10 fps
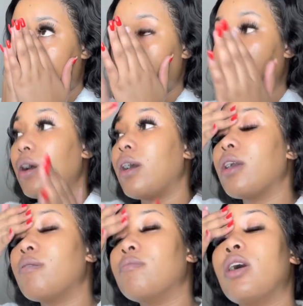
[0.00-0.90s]
I
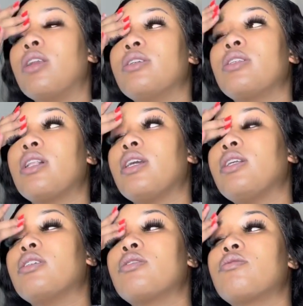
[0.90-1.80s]
am honestly
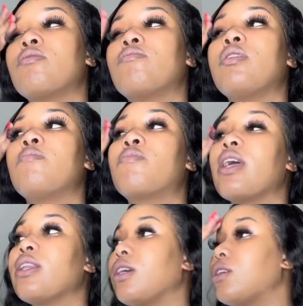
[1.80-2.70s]
just
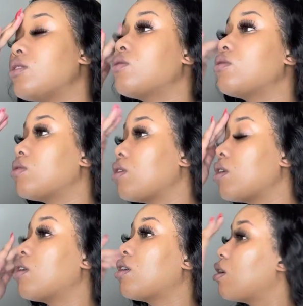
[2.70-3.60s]
rebranding to
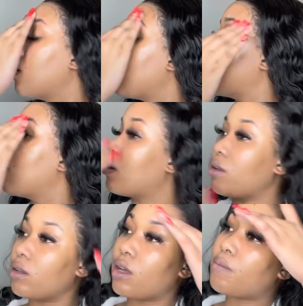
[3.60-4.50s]

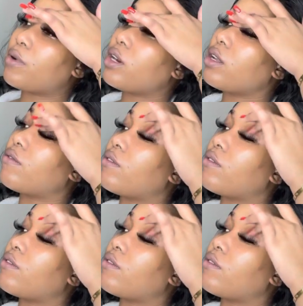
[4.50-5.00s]
a better